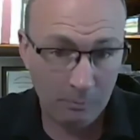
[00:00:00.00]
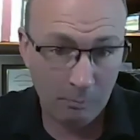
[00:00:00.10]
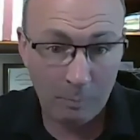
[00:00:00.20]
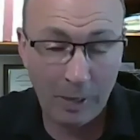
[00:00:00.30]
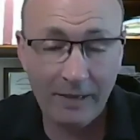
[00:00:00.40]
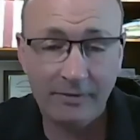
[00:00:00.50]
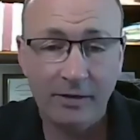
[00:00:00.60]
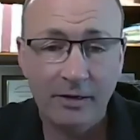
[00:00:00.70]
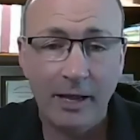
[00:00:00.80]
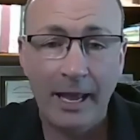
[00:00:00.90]

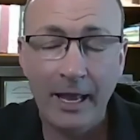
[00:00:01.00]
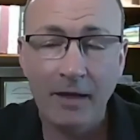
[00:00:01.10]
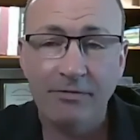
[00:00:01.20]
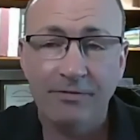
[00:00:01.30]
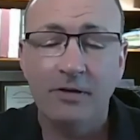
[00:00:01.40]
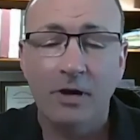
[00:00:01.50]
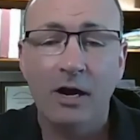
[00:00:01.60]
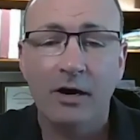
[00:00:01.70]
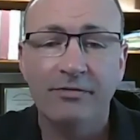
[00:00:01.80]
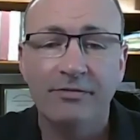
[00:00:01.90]
painting and
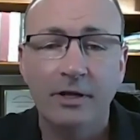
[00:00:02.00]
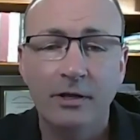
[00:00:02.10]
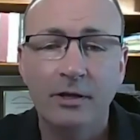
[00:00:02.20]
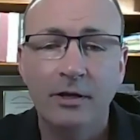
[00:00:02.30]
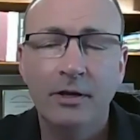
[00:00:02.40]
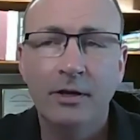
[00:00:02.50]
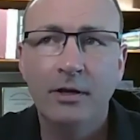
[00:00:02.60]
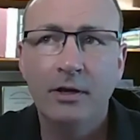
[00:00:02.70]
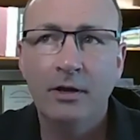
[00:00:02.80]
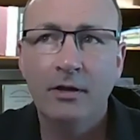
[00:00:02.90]
photography,
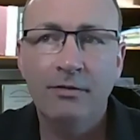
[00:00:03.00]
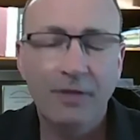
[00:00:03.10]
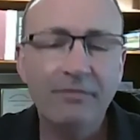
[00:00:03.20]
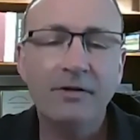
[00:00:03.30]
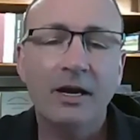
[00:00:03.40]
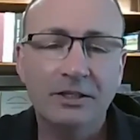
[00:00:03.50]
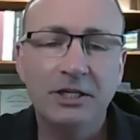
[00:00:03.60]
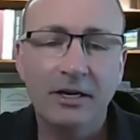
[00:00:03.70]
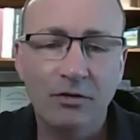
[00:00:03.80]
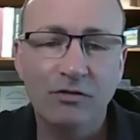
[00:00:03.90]
they've got to
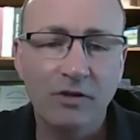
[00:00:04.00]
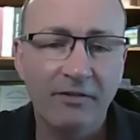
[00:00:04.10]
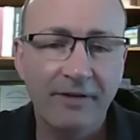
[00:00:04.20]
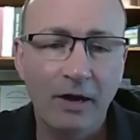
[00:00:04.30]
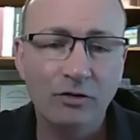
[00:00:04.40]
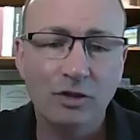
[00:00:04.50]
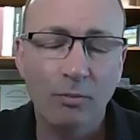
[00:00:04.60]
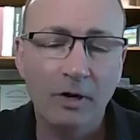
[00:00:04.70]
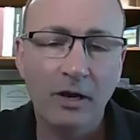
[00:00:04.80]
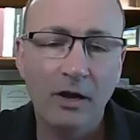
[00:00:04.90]
check your stuff out, Joe,
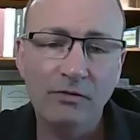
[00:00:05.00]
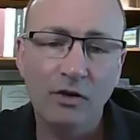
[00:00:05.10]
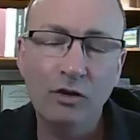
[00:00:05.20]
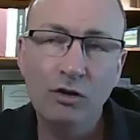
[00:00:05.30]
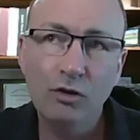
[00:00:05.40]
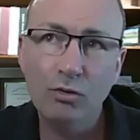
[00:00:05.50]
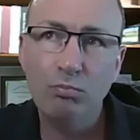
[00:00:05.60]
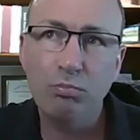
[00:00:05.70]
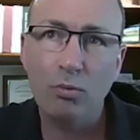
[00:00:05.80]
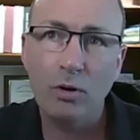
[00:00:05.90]
because you
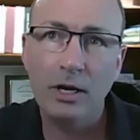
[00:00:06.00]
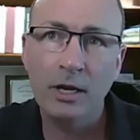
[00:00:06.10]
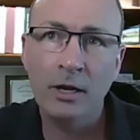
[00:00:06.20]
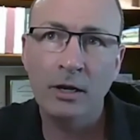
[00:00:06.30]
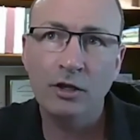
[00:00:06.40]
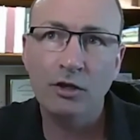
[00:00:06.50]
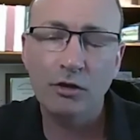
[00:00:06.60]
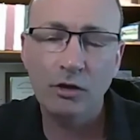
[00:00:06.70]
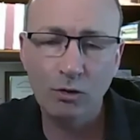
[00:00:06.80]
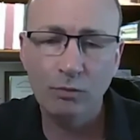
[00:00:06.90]
bring
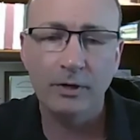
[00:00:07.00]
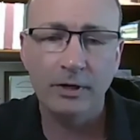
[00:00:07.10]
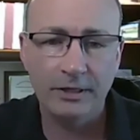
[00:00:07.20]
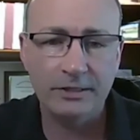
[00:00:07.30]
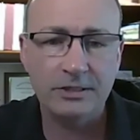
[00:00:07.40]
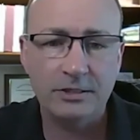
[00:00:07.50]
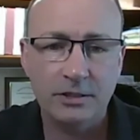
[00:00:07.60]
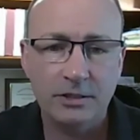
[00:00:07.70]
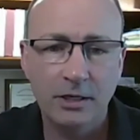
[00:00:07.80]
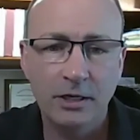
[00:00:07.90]

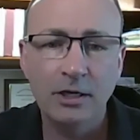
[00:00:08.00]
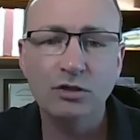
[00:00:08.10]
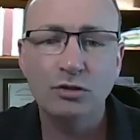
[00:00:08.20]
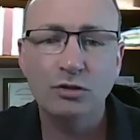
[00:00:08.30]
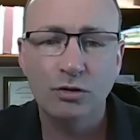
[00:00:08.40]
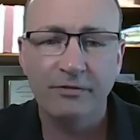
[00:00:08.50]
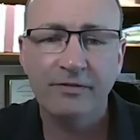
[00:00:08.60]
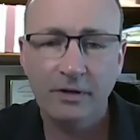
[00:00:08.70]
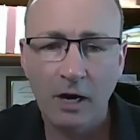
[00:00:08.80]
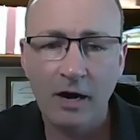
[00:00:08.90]
humanness into your
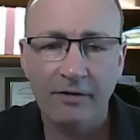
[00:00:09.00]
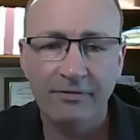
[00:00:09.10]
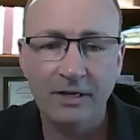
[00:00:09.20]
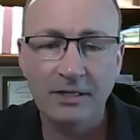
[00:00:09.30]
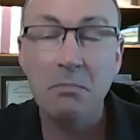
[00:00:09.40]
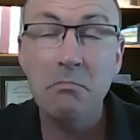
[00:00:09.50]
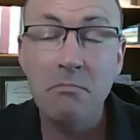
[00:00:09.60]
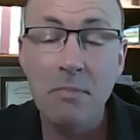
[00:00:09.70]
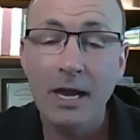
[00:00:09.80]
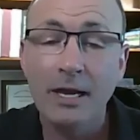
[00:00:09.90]
photography. It's
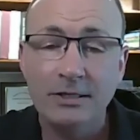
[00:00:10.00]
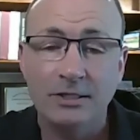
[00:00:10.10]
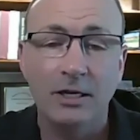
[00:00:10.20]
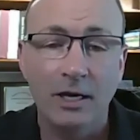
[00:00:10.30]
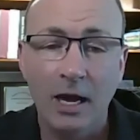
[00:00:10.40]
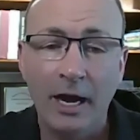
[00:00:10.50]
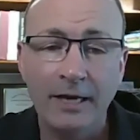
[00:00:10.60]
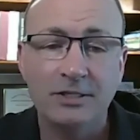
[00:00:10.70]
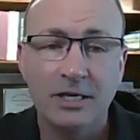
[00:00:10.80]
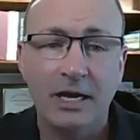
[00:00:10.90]
amazing. I
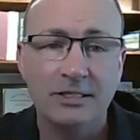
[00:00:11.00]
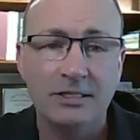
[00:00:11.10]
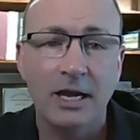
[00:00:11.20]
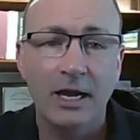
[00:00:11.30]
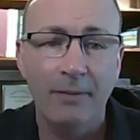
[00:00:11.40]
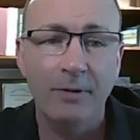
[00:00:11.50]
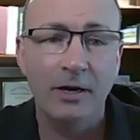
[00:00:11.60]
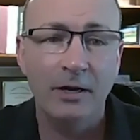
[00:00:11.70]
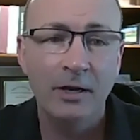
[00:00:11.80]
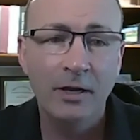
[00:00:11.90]
just got to say, I
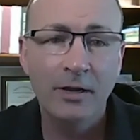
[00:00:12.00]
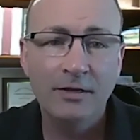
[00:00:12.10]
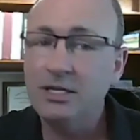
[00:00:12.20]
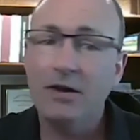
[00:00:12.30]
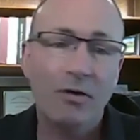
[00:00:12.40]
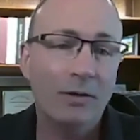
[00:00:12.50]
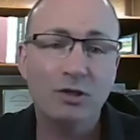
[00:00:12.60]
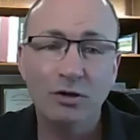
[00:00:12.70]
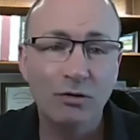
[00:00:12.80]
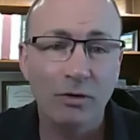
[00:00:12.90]
mean, Sandra, I'm
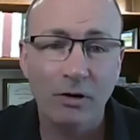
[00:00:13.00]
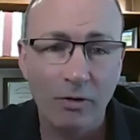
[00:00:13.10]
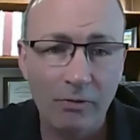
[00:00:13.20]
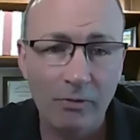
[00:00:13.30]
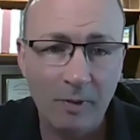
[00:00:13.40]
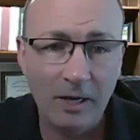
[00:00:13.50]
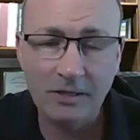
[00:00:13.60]
sure you'd agree with me.